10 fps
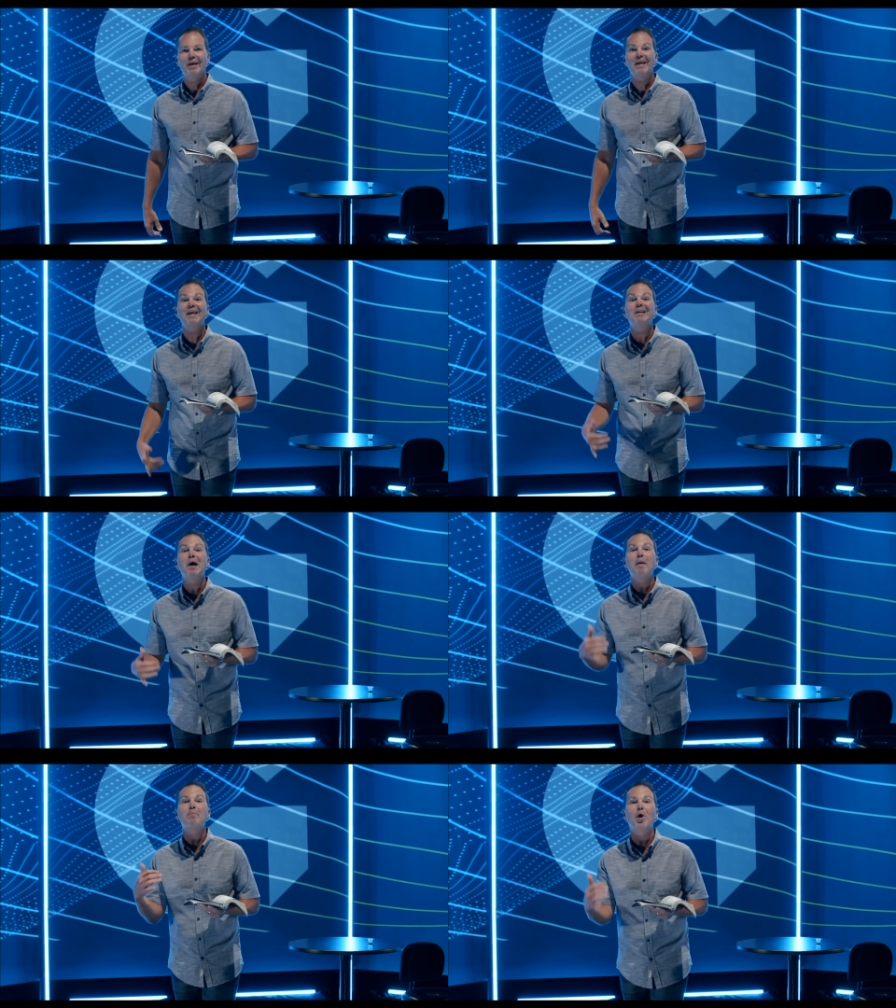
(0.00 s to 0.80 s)
In
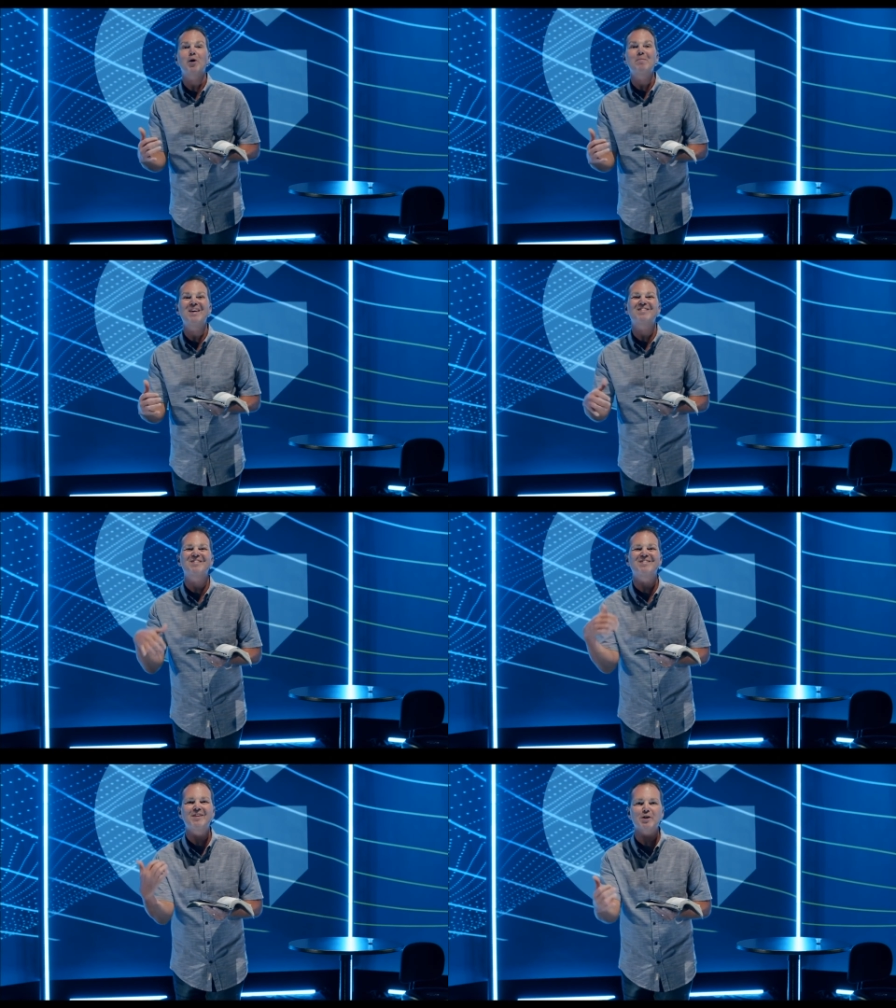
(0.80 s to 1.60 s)

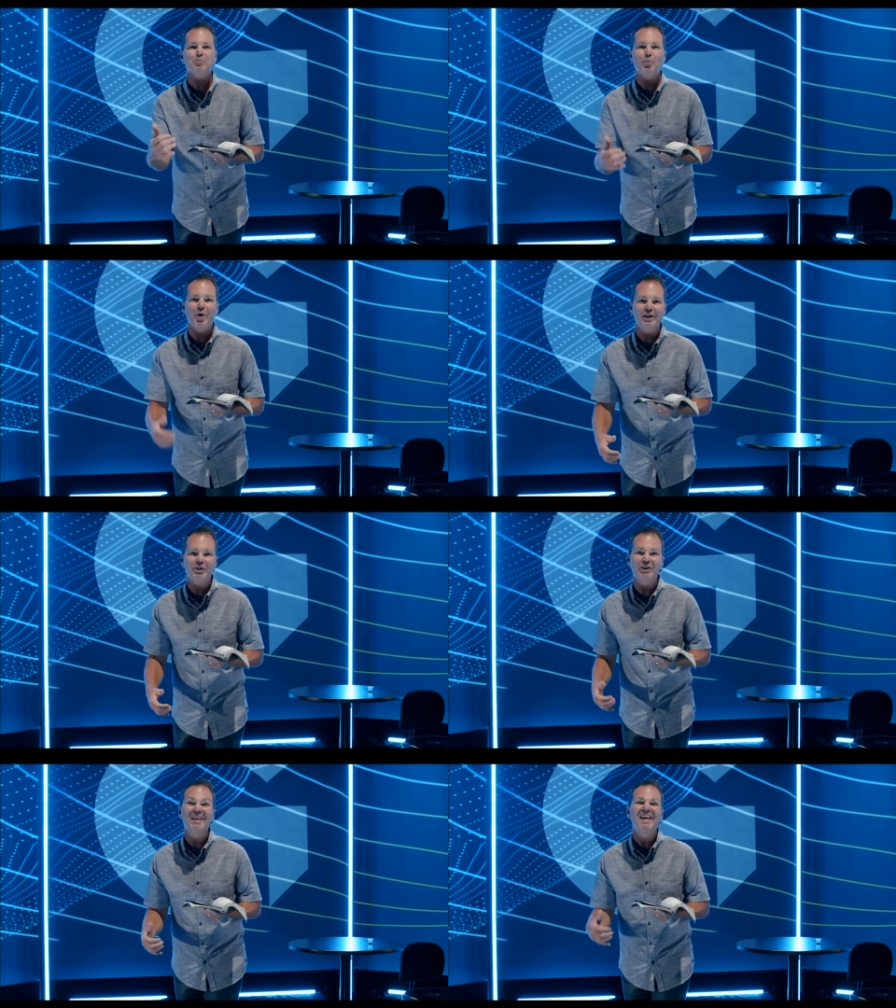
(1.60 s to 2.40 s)
Bartimaeus'
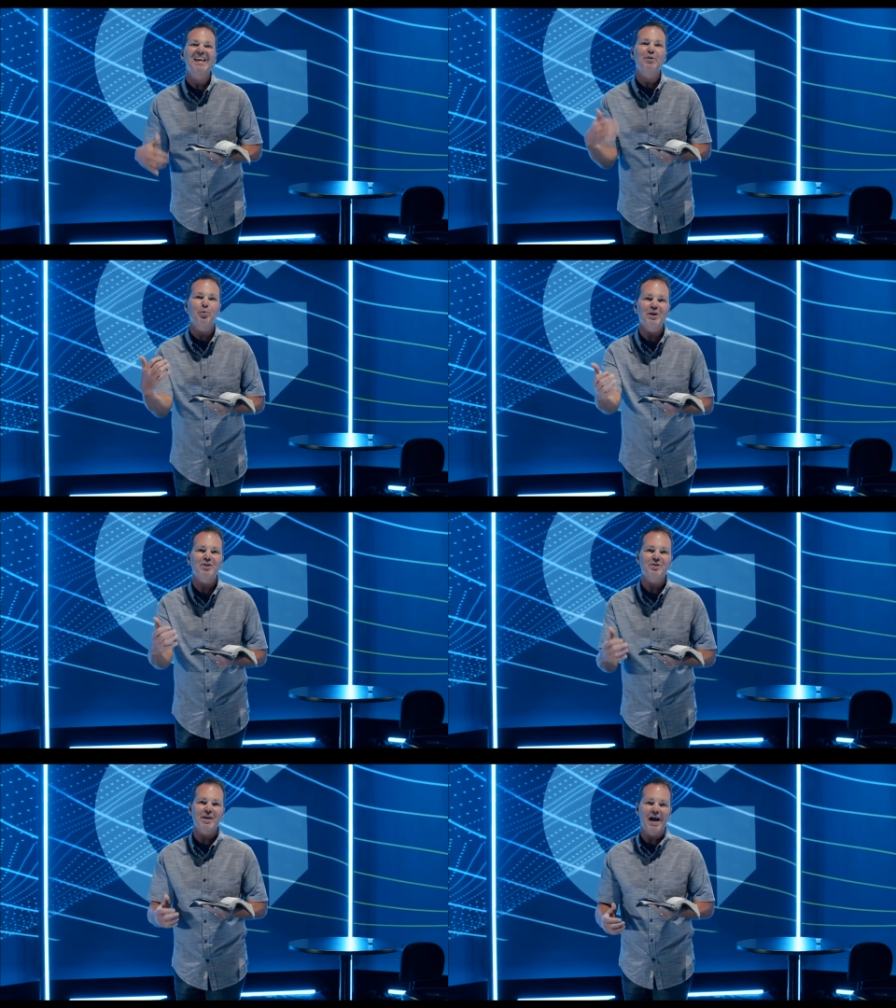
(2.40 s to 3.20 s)
desperation, he
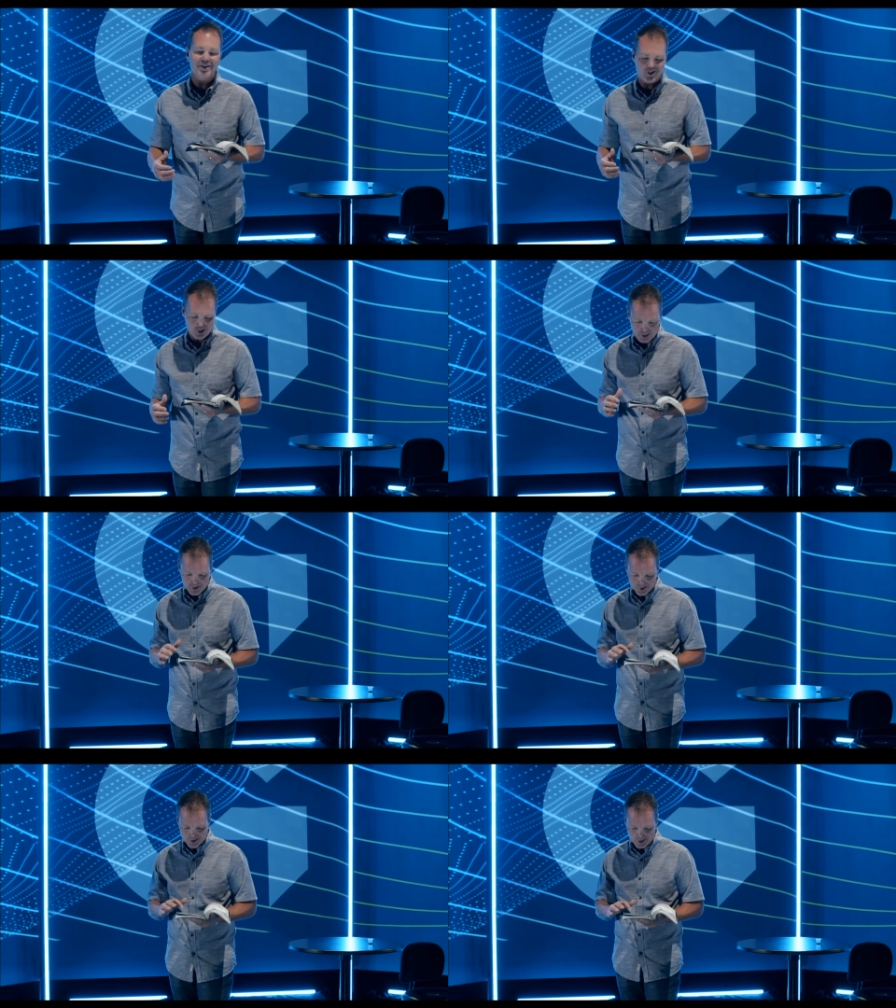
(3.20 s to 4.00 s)
reaches out to
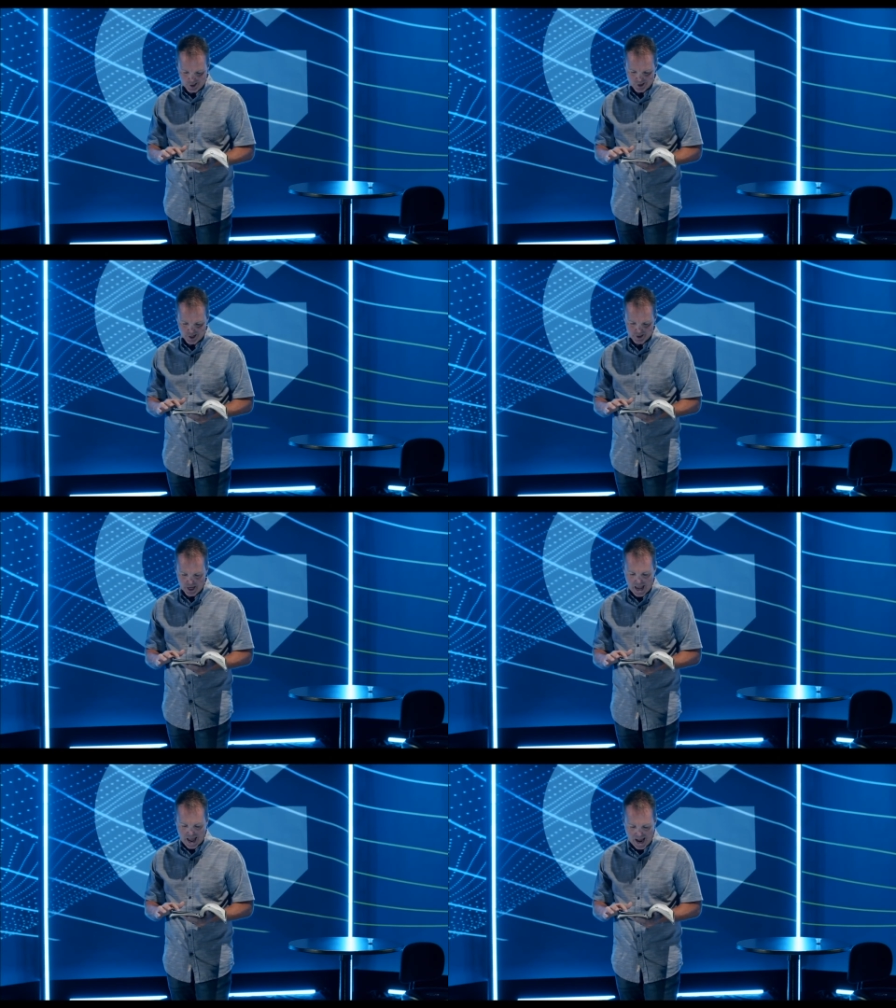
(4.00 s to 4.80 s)
Jesus and he says,
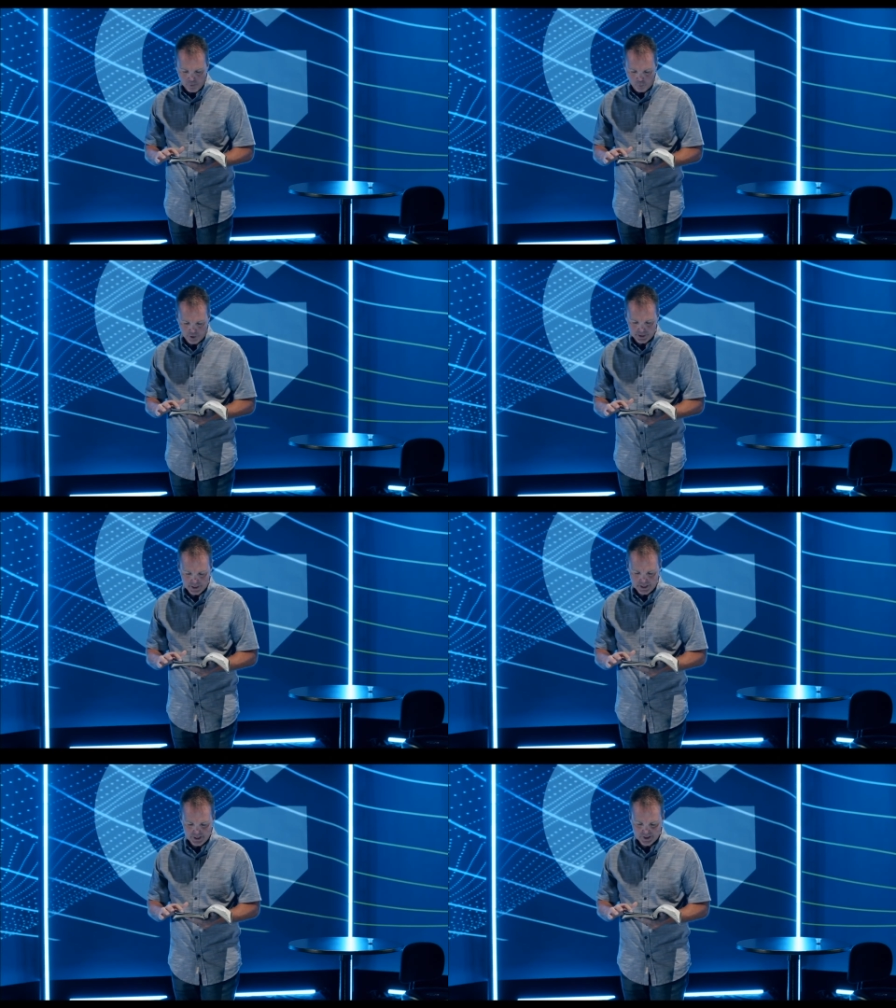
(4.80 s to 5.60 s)
"I want
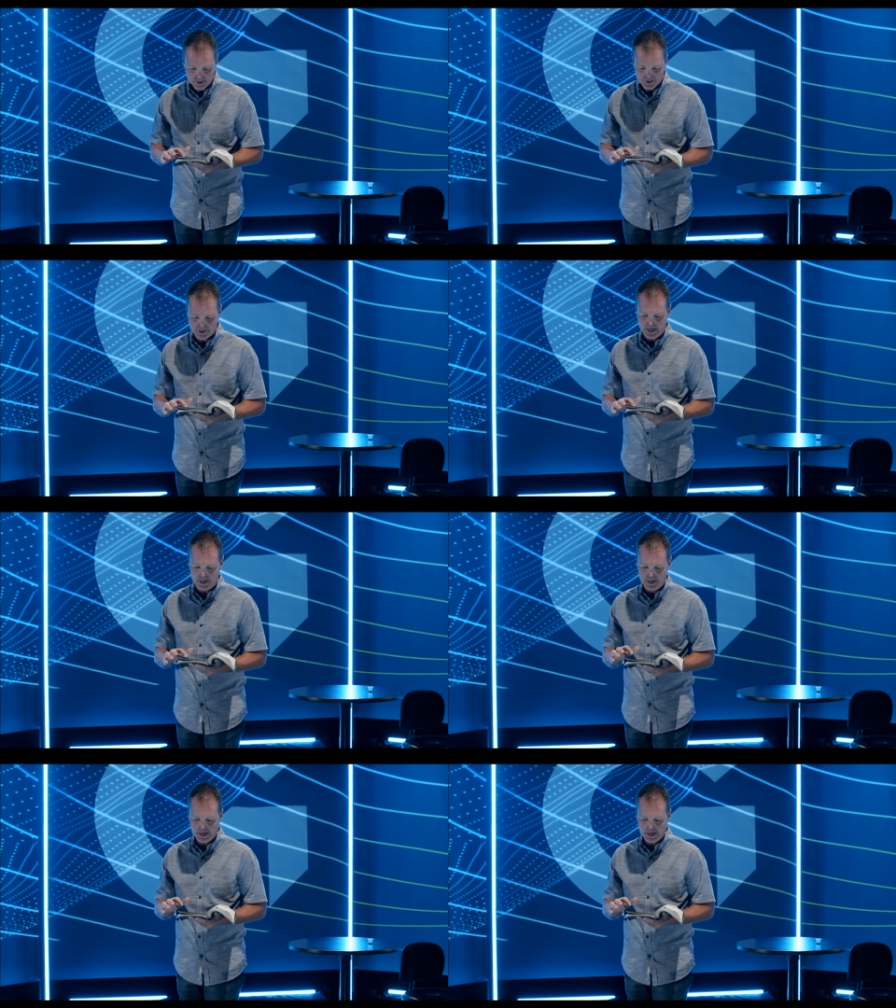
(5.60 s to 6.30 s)
to see.